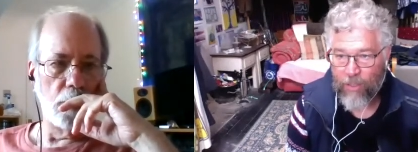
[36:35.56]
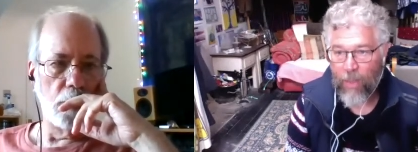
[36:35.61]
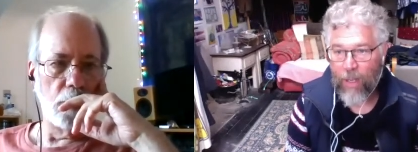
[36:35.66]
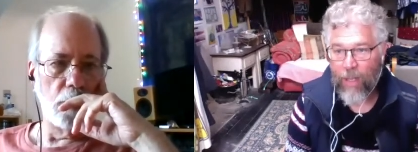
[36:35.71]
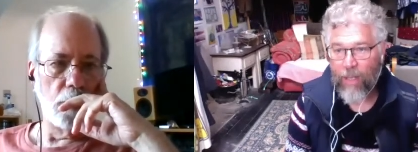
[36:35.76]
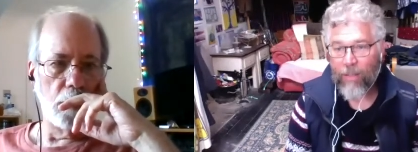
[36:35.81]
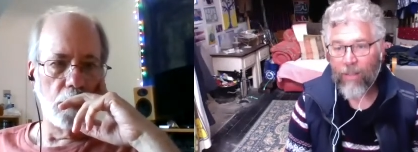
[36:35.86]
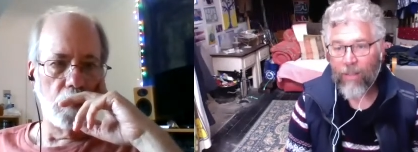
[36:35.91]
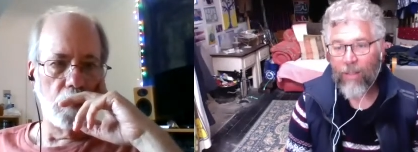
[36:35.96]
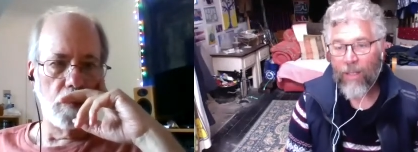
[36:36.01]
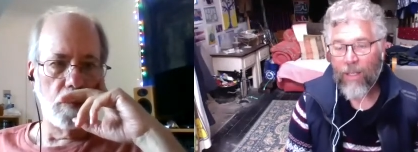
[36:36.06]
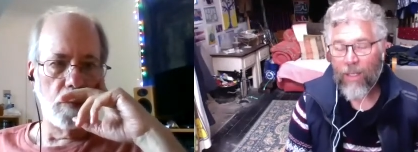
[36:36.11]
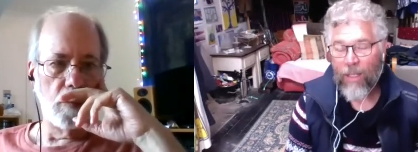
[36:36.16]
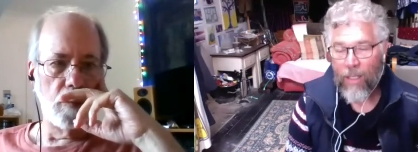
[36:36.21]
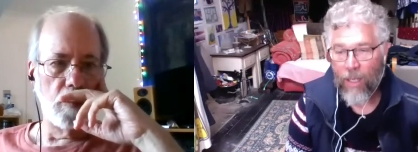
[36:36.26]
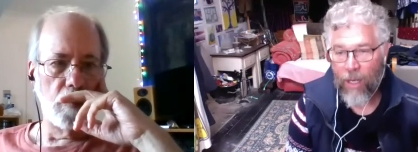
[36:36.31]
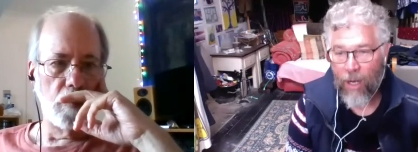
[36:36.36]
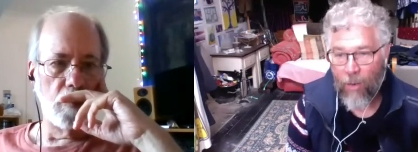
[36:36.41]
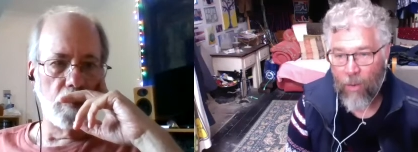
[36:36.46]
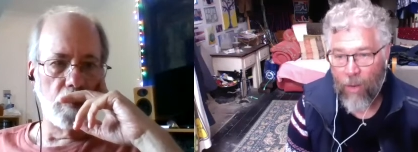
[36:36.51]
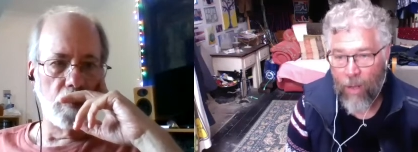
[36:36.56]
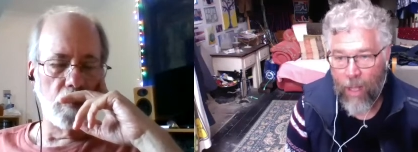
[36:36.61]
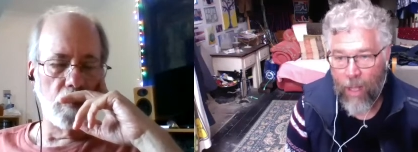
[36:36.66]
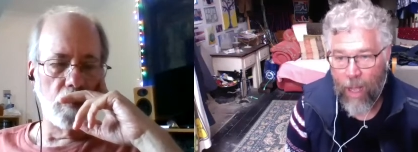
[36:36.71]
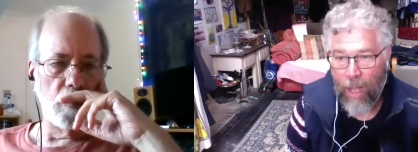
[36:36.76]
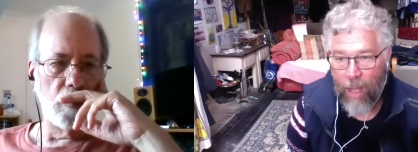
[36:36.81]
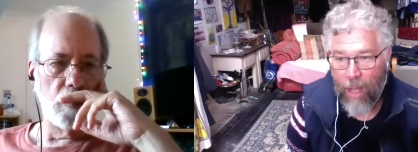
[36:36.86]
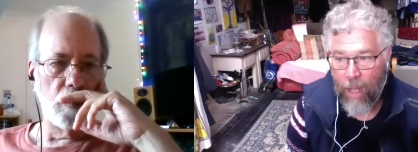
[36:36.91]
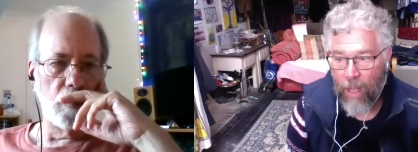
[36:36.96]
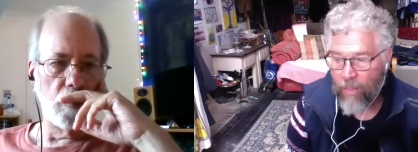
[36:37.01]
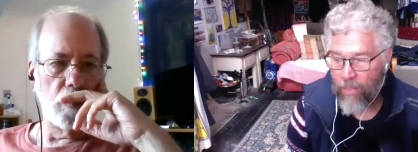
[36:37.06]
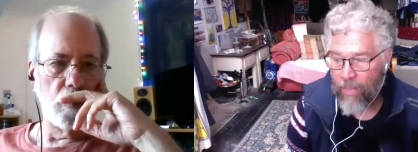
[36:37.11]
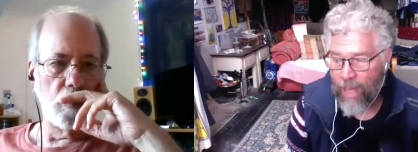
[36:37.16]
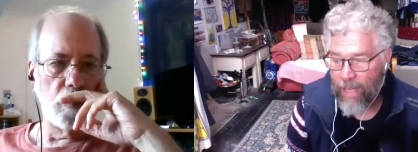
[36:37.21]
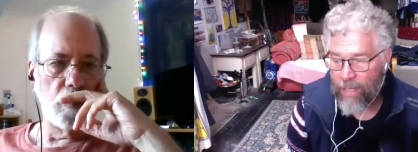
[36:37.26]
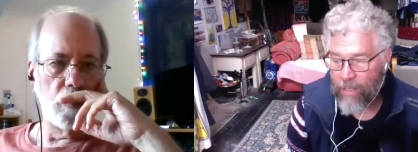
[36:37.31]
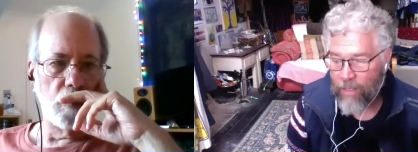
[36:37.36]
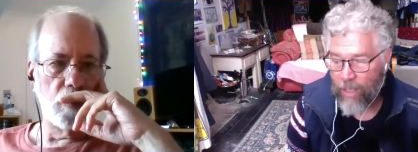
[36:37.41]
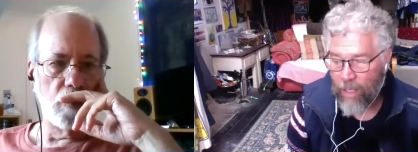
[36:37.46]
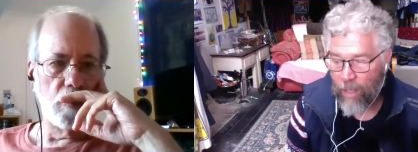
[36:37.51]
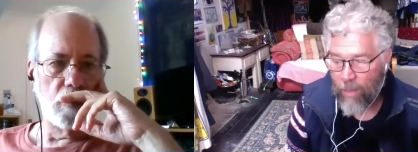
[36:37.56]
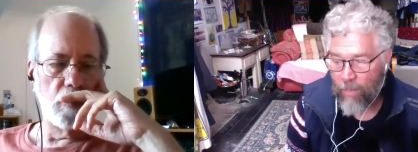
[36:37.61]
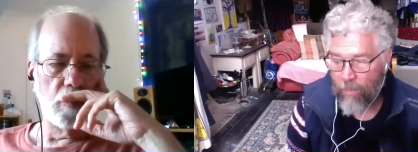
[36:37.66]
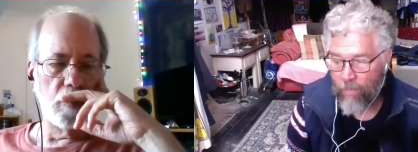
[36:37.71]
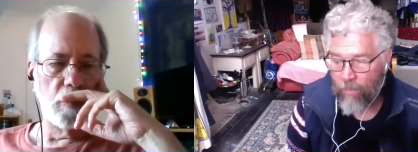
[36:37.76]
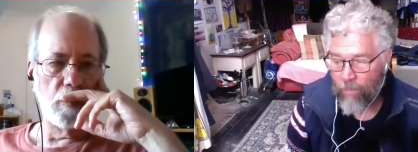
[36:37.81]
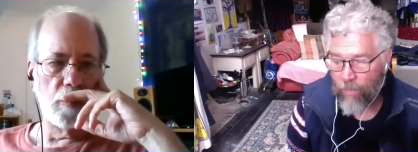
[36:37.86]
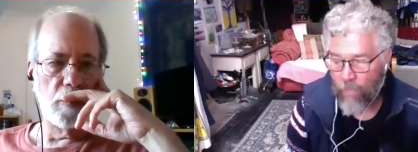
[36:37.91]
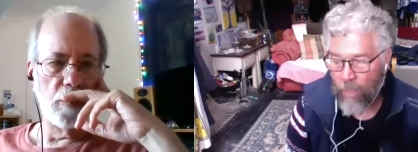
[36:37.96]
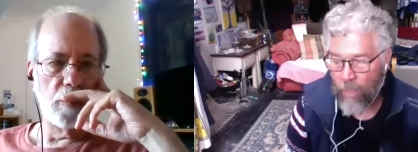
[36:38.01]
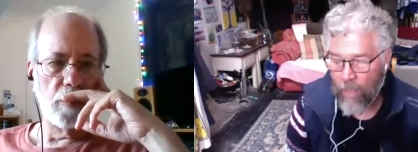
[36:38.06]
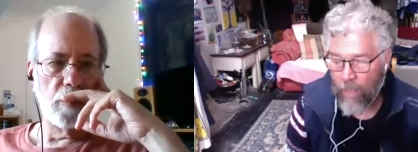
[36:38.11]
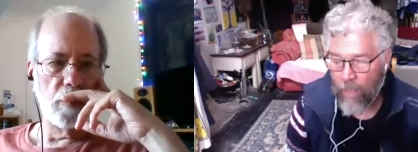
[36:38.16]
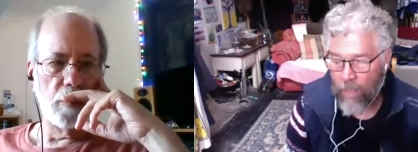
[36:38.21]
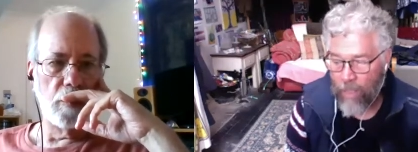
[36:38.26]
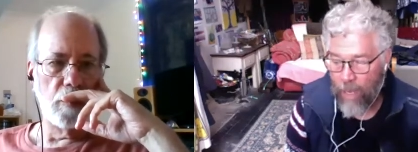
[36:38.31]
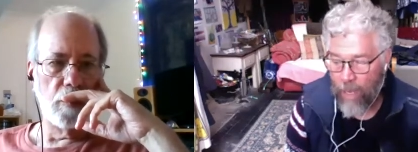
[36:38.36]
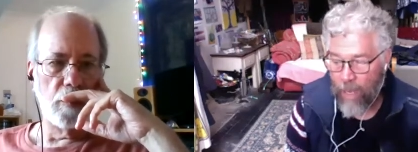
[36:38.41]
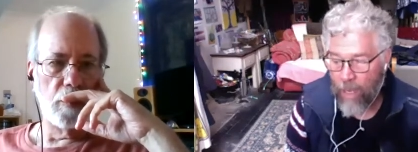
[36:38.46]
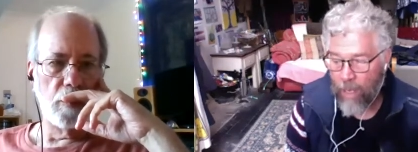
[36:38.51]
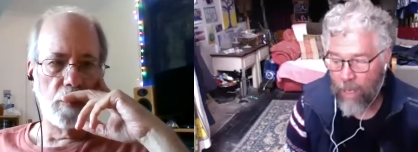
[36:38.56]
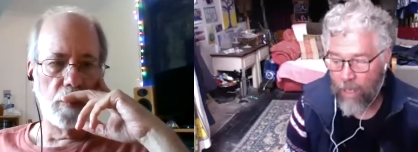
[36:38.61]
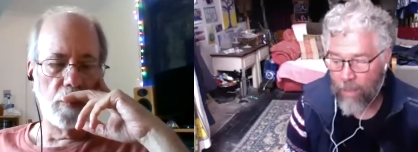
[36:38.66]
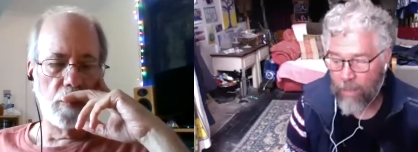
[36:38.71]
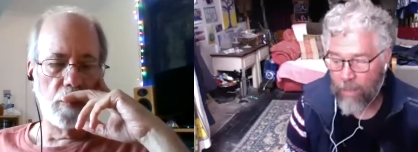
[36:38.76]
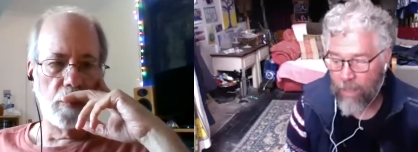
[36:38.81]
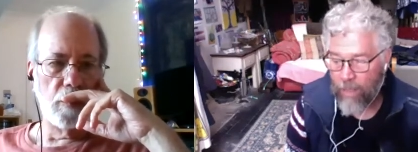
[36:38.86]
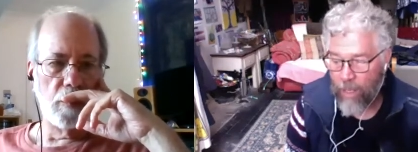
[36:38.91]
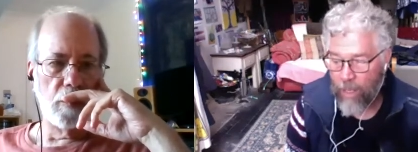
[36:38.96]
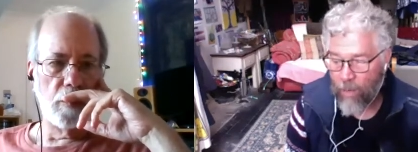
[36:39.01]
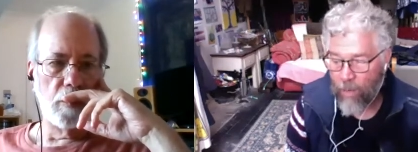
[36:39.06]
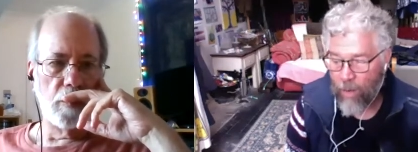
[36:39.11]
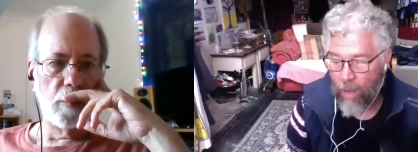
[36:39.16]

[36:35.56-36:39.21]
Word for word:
Speaker 1: well. You know mm-hmm. uh, that. Um, yeah, you know.